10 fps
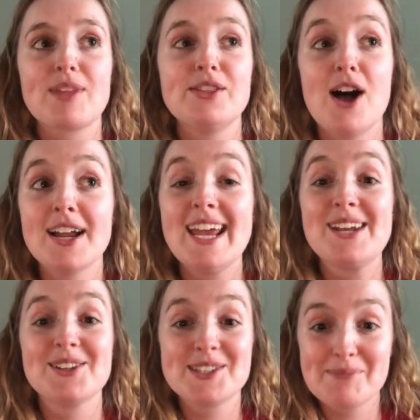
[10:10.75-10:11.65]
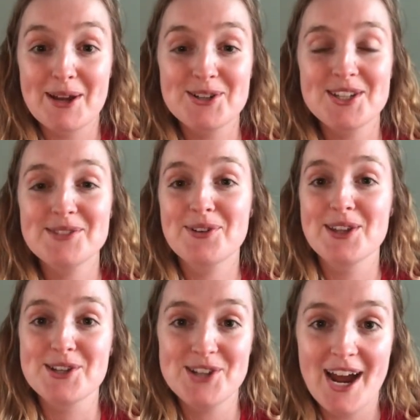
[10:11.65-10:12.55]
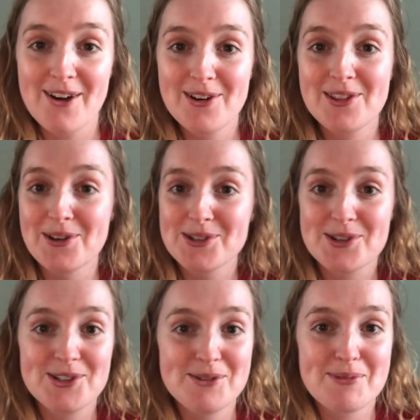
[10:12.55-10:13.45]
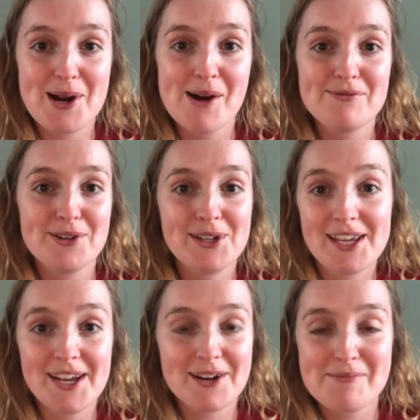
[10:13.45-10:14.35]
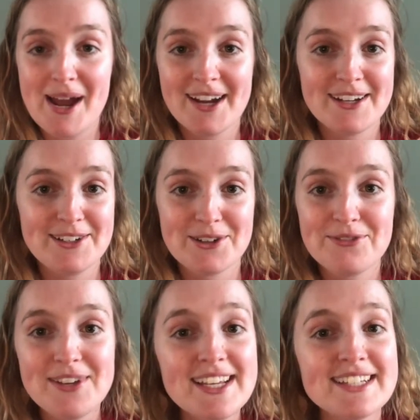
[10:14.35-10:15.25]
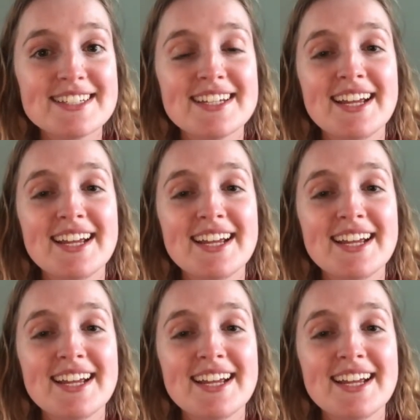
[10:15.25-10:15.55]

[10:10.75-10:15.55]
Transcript: Long-handled sponges for the shower. Those are super helpful to get your back and your feet.